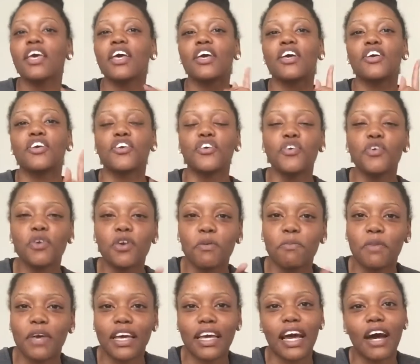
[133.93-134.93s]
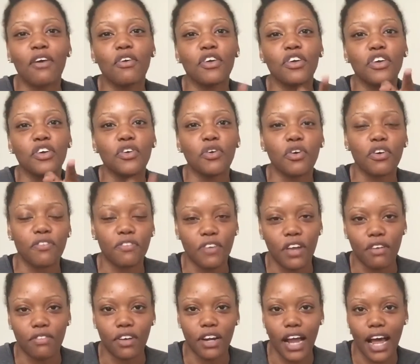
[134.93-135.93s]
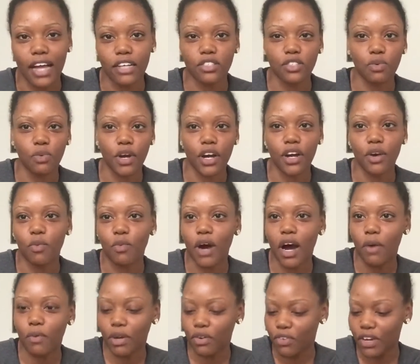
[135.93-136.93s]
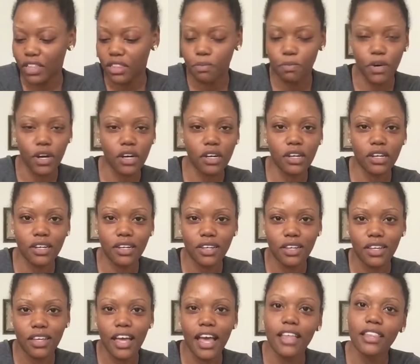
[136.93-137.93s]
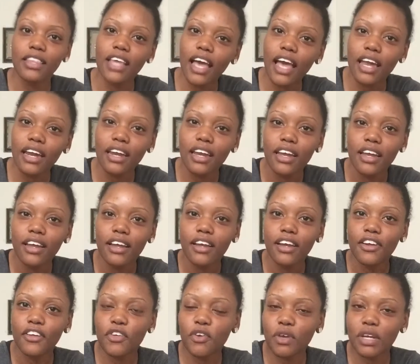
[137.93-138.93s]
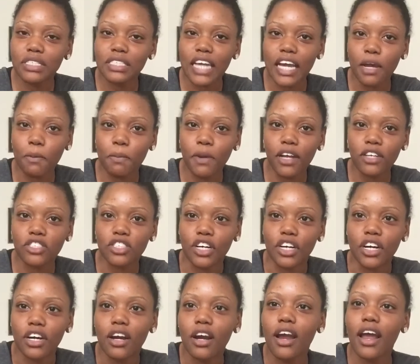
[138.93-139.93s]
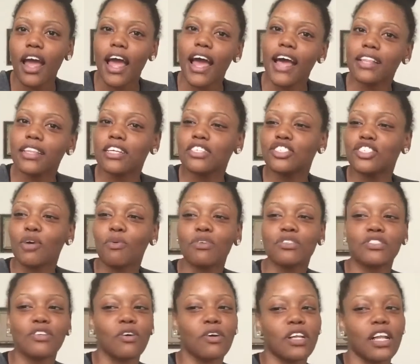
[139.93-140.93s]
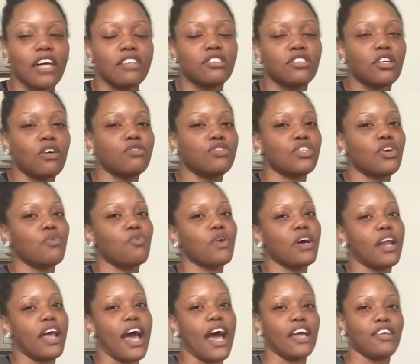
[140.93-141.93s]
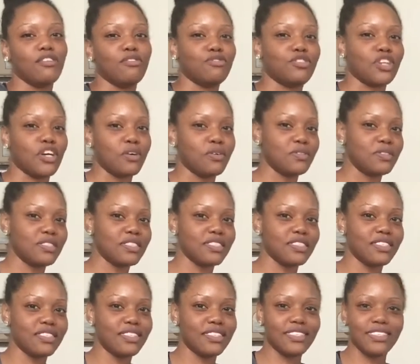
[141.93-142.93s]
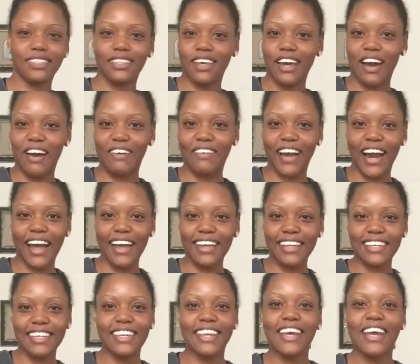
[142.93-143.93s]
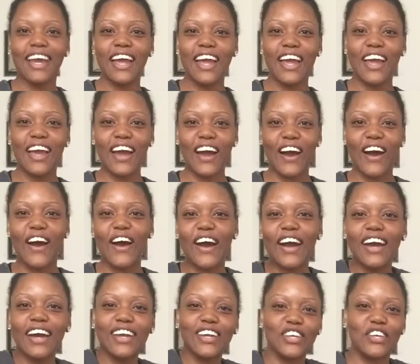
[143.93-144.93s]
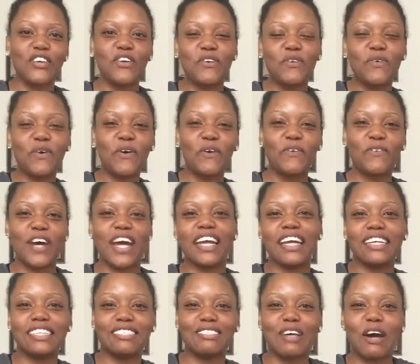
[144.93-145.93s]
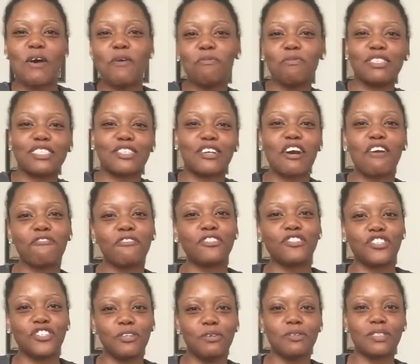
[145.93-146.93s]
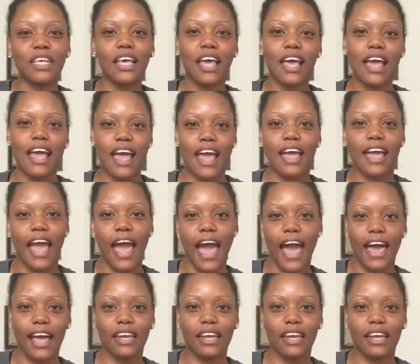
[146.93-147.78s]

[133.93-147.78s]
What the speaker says: you can pick out your favorite hat to wear while we read the book. And then you can take a picture and then show us on Class Dojo what hat you chose. All right? Are you ready to help Miss Crawford choose a hat?